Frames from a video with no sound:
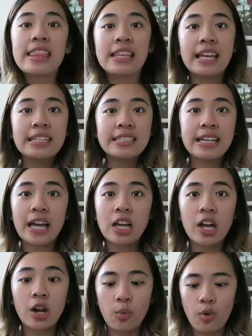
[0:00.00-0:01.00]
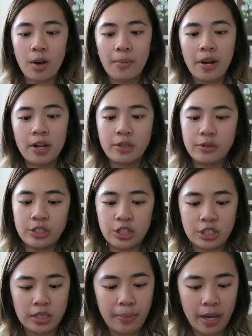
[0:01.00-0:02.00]
And the next thing I got at Walmart was
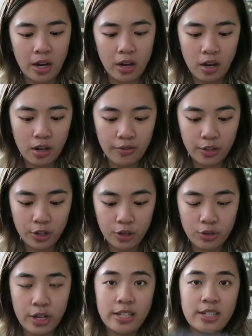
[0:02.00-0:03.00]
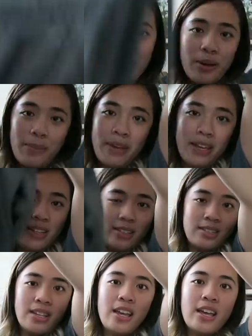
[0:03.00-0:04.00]
just a pair of gray
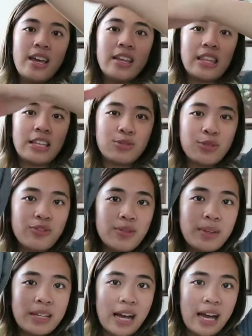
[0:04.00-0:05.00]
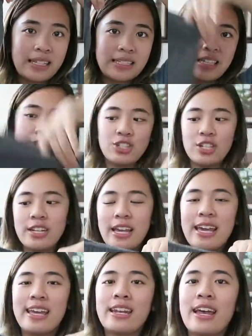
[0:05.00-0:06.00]
sweatpants. These were from the guys section
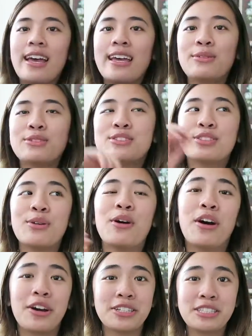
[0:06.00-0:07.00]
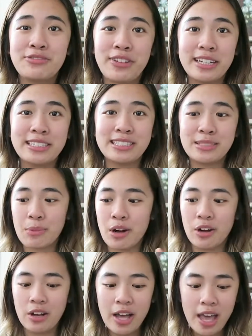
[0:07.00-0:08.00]
and it was so hard to find a
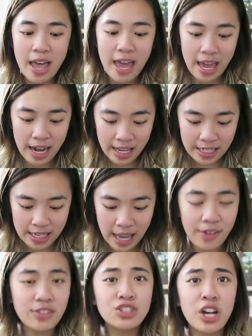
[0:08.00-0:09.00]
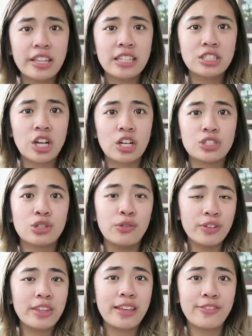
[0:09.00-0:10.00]
small, and I haven't tried these on, so
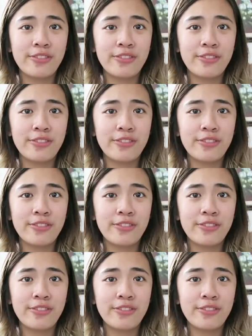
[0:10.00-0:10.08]
hopefully they